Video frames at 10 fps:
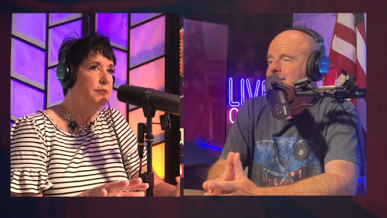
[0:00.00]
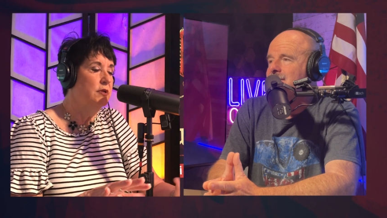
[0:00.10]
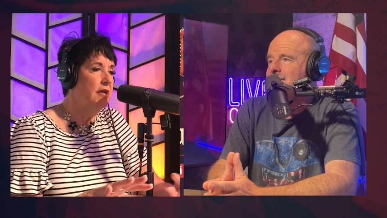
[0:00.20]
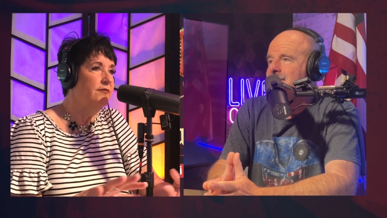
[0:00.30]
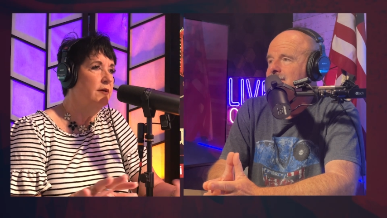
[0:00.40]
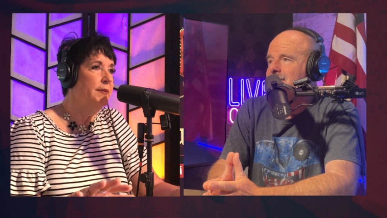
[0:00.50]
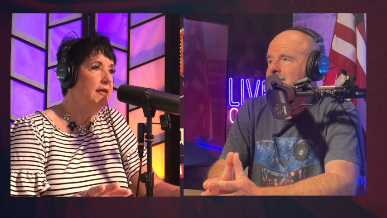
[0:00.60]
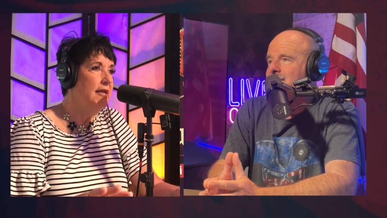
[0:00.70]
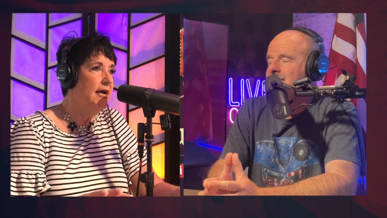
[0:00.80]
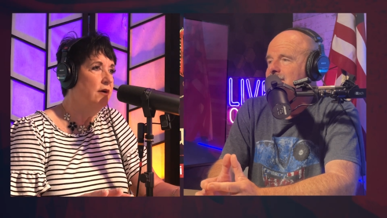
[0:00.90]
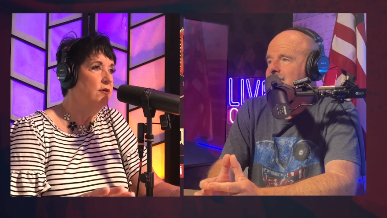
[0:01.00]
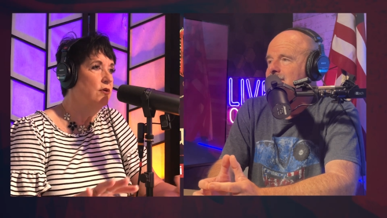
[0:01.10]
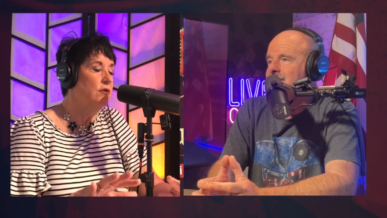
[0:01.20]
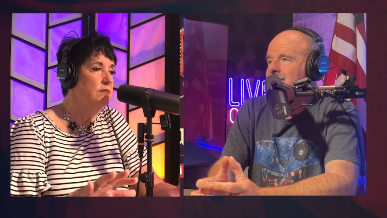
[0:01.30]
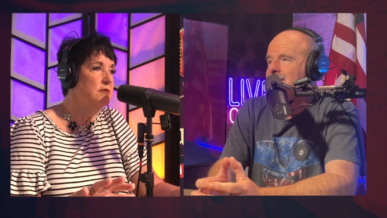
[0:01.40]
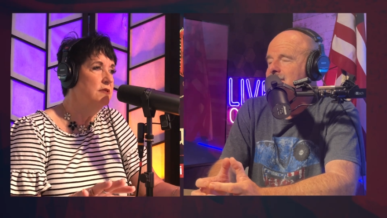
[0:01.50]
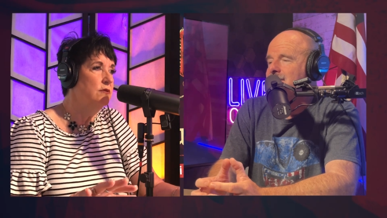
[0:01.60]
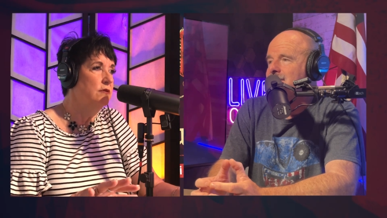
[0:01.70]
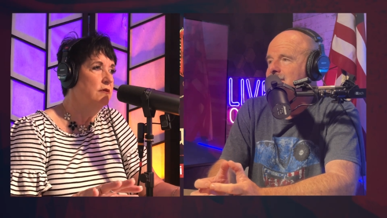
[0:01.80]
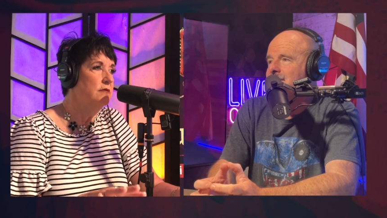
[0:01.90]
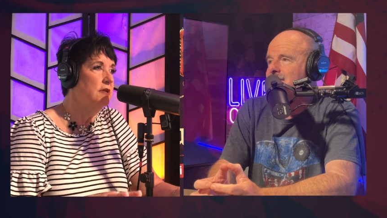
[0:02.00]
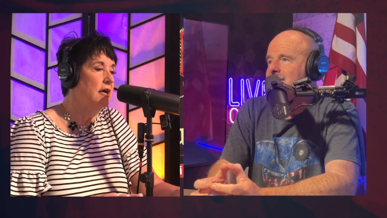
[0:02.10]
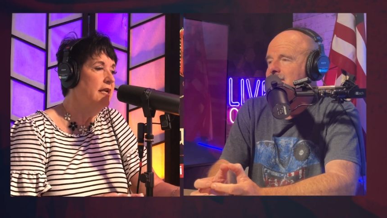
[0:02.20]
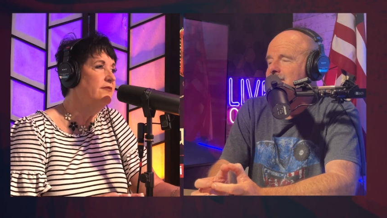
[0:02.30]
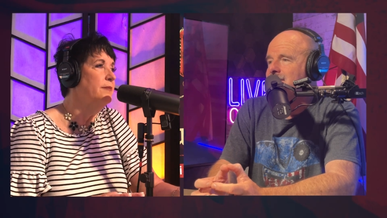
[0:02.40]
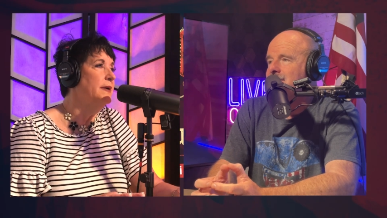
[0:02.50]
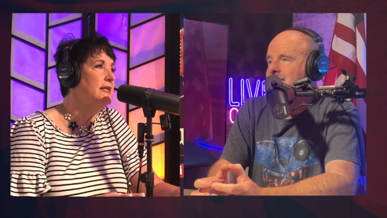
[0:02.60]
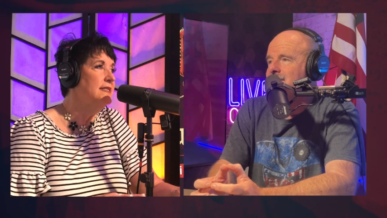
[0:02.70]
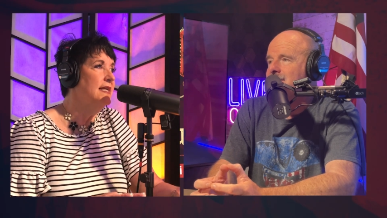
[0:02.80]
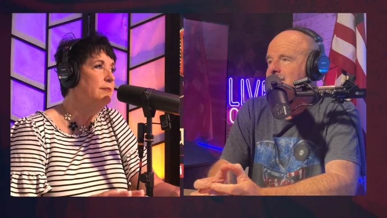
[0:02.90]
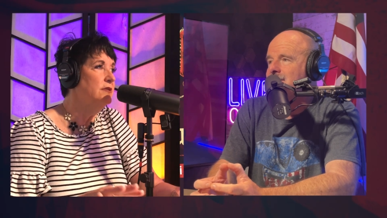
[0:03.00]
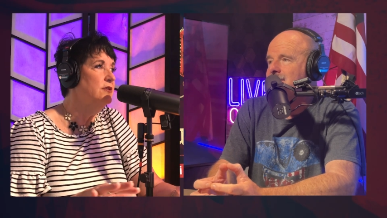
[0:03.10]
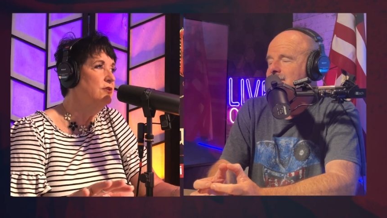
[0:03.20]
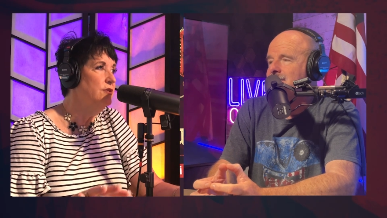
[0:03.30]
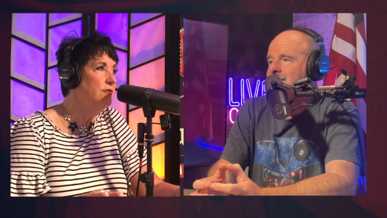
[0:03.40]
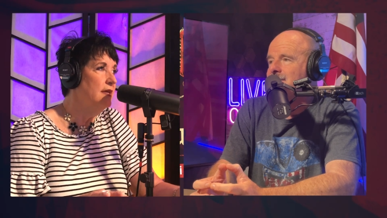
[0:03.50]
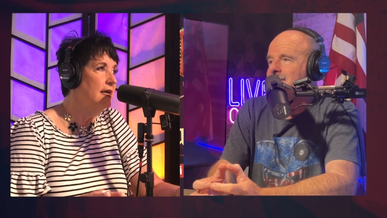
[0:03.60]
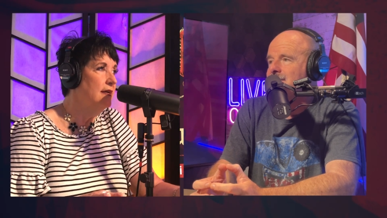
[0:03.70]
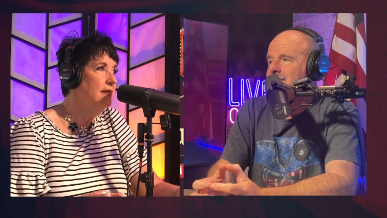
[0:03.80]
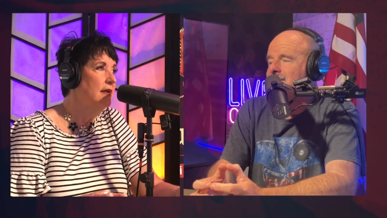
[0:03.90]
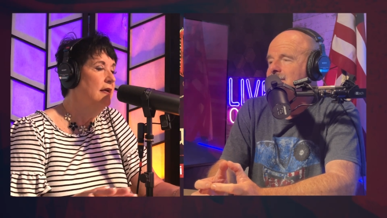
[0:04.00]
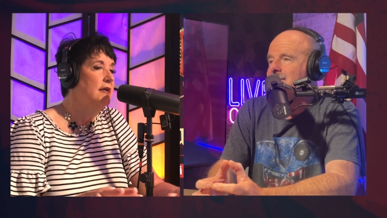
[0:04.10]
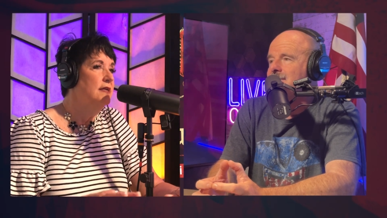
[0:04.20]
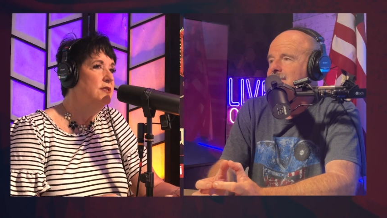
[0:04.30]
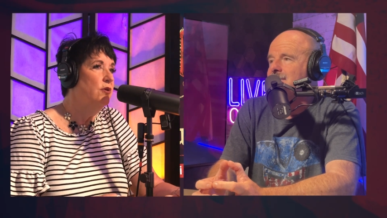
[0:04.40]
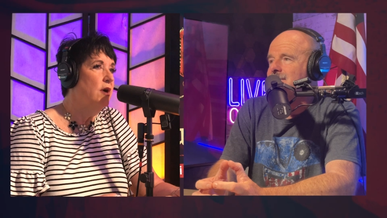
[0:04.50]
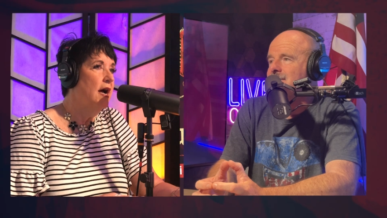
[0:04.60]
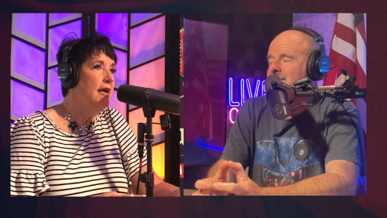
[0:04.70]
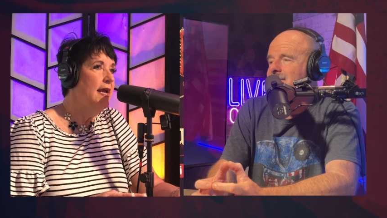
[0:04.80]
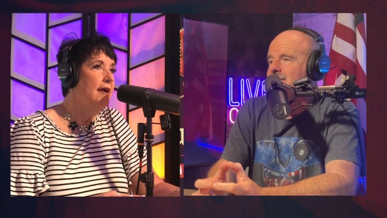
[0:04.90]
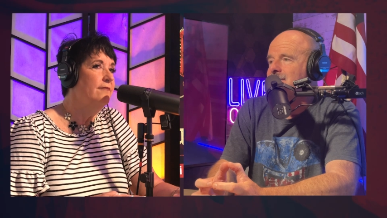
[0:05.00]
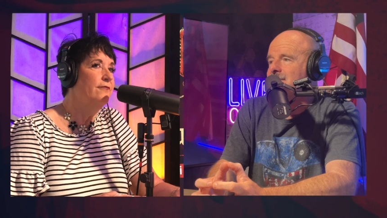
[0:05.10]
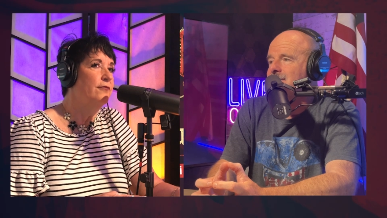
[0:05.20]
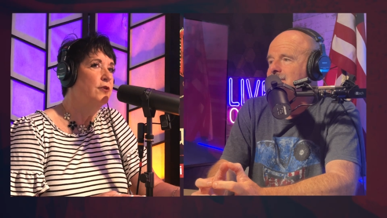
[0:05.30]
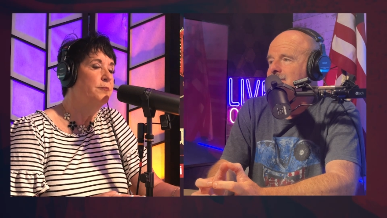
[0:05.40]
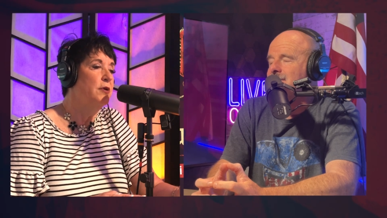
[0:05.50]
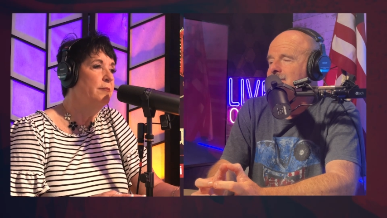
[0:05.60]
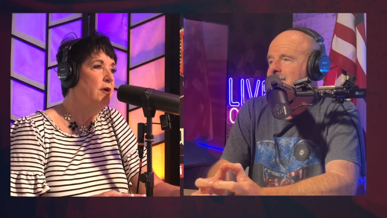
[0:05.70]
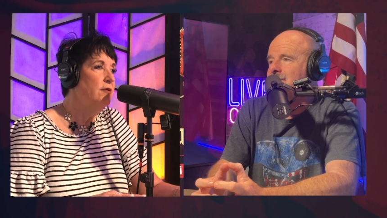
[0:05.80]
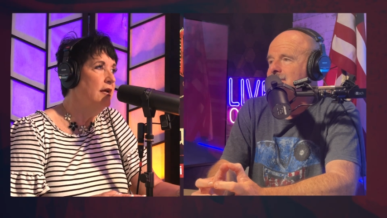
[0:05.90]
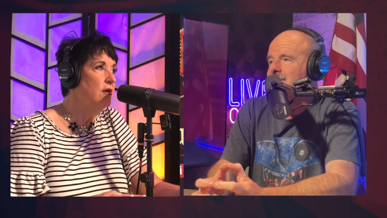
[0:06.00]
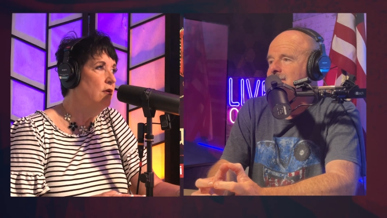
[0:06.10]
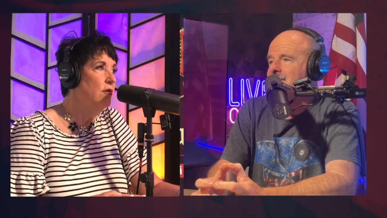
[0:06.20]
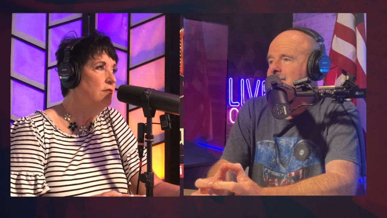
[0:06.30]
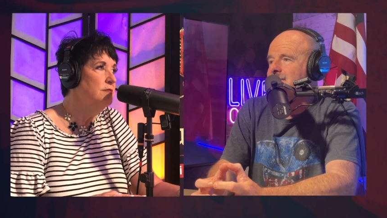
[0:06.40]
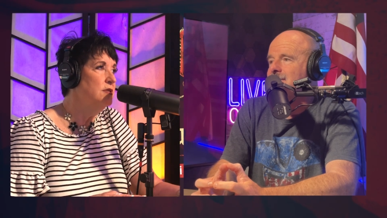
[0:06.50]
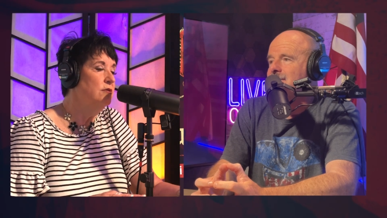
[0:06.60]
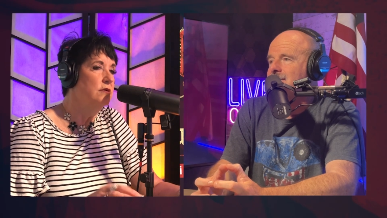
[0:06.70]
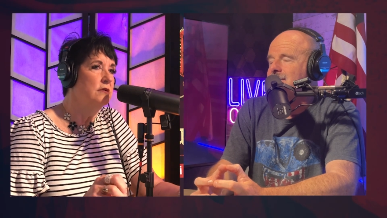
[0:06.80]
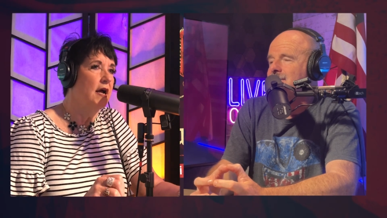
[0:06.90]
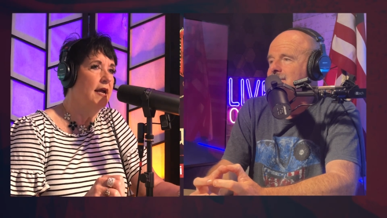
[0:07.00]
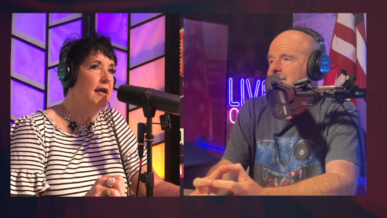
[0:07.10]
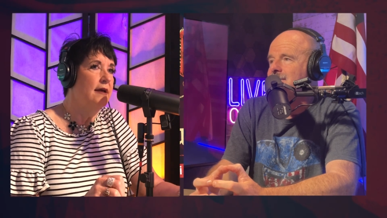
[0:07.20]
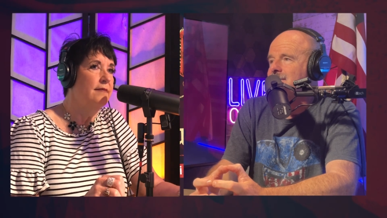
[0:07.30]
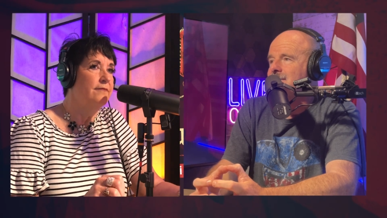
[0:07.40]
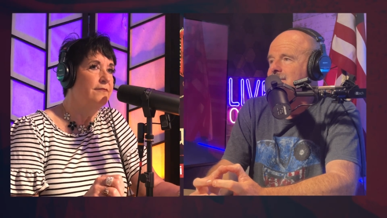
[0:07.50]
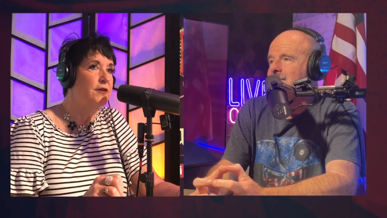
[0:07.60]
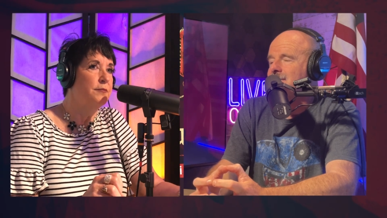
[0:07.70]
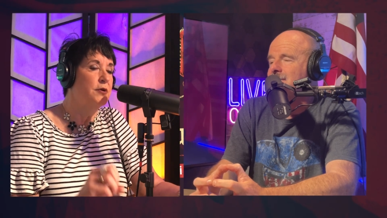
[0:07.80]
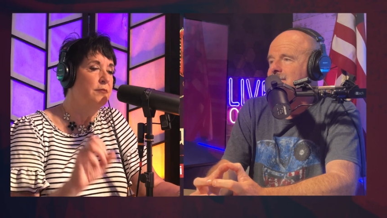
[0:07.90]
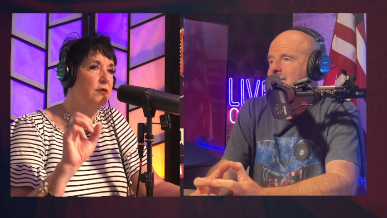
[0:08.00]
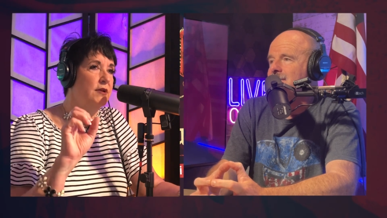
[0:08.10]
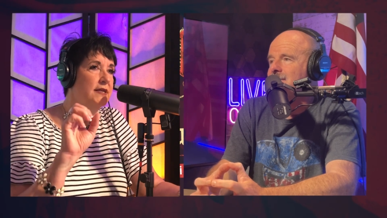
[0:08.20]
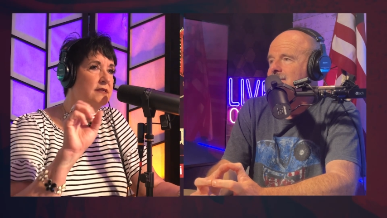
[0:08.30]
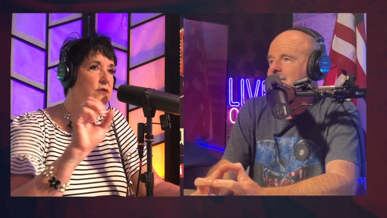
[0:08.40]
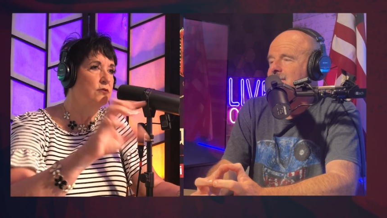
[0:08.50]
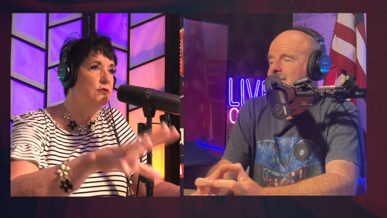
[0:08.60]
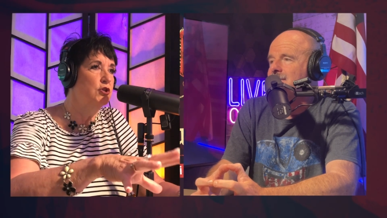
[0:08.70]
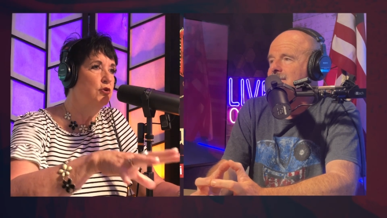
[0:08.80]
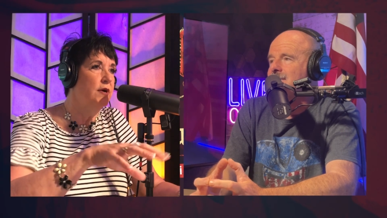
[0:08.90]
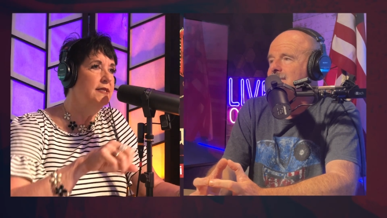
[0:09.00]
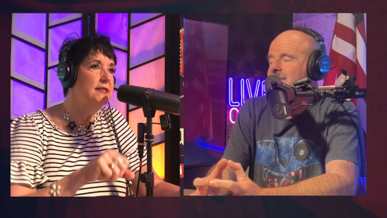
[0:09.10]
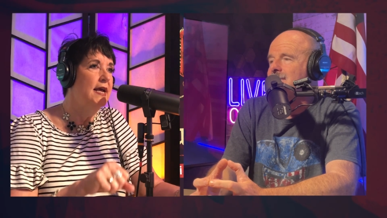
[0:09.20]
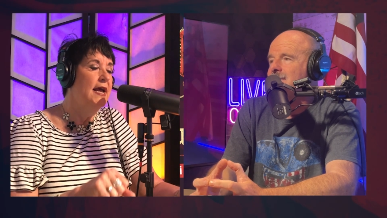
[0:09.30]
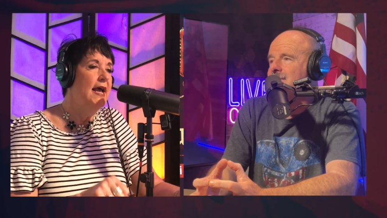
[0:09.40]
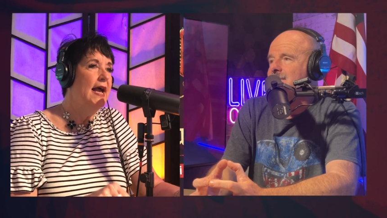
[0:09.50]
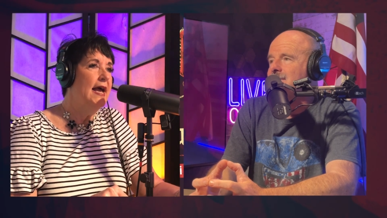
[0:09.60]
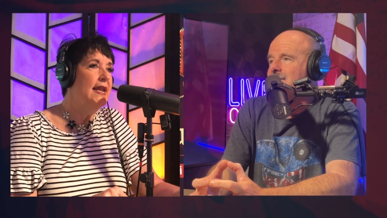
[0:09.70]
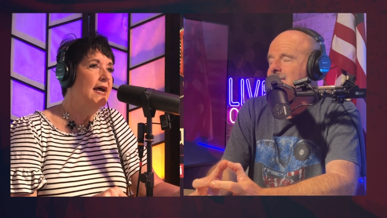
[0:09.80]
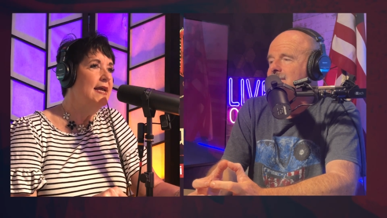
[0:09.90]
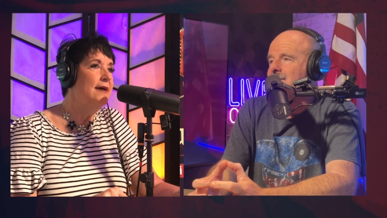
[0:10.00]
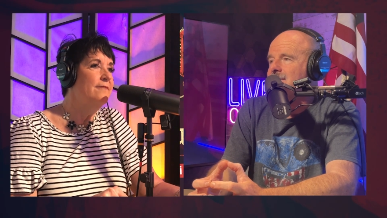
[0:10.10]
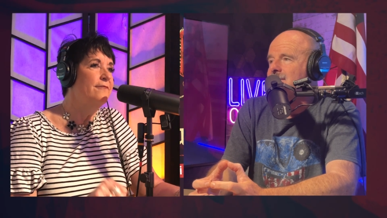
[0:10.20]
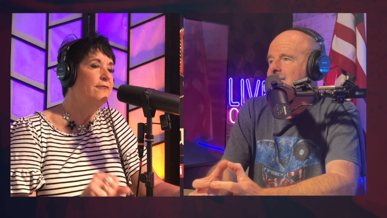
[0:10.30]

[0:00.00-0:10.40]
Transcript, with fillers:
Speaker 1: pull everybody out, homeschool. Not everybody's able to do that. So I am for promoting homeschool. I am for promoting school choice. And I am